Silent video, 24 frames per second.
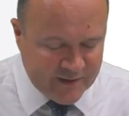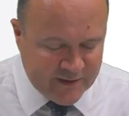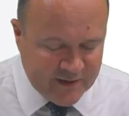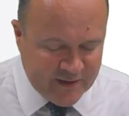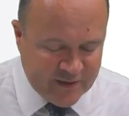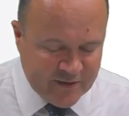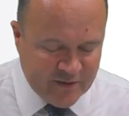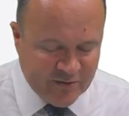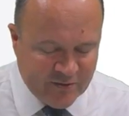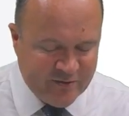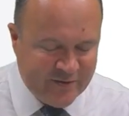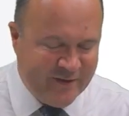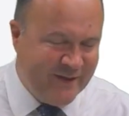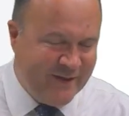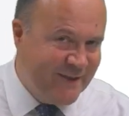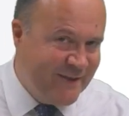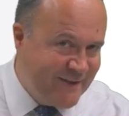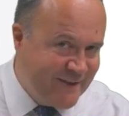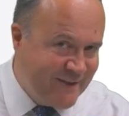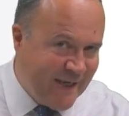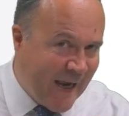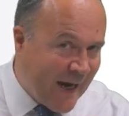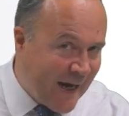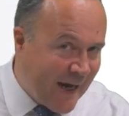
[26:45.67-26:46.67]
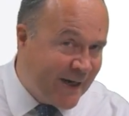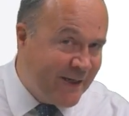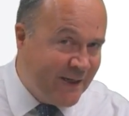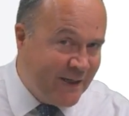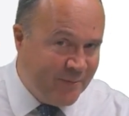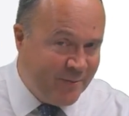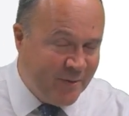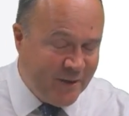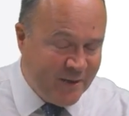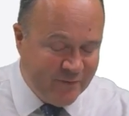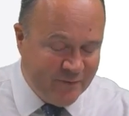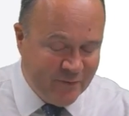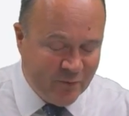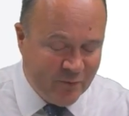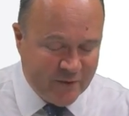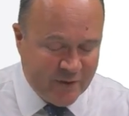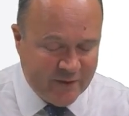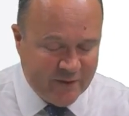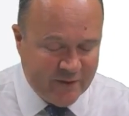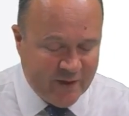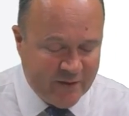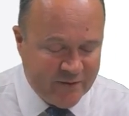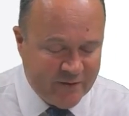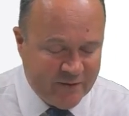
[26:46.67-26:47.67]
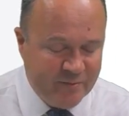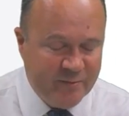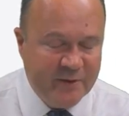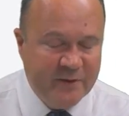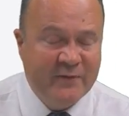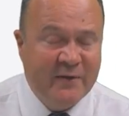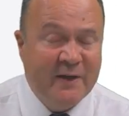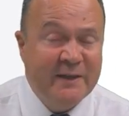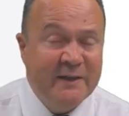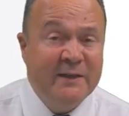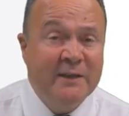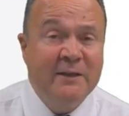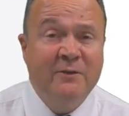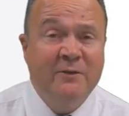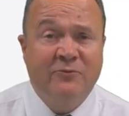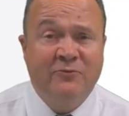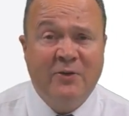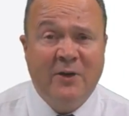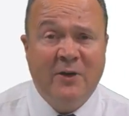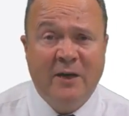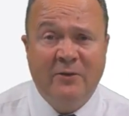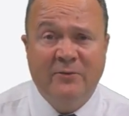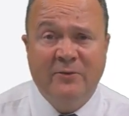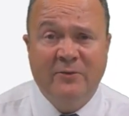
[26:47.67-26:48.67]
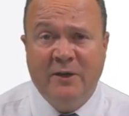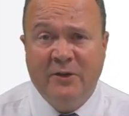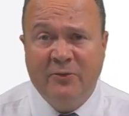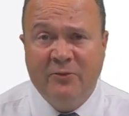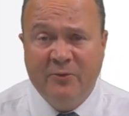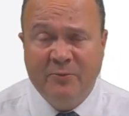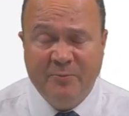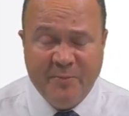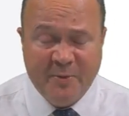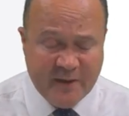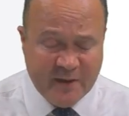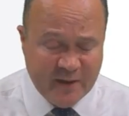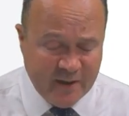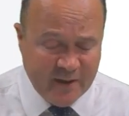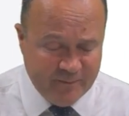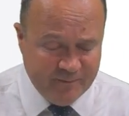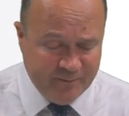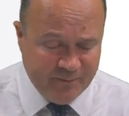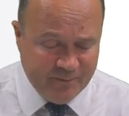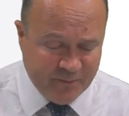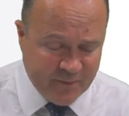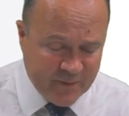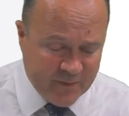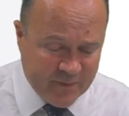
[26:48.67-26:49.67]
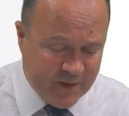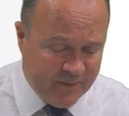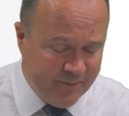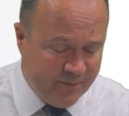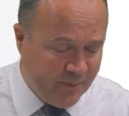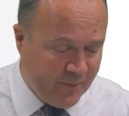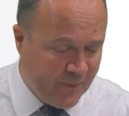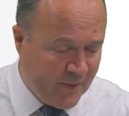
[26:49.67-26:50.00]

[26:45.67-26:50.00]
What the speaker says: it's not going to exactly be 40,000, but if I didn't round, it would be there. Okay.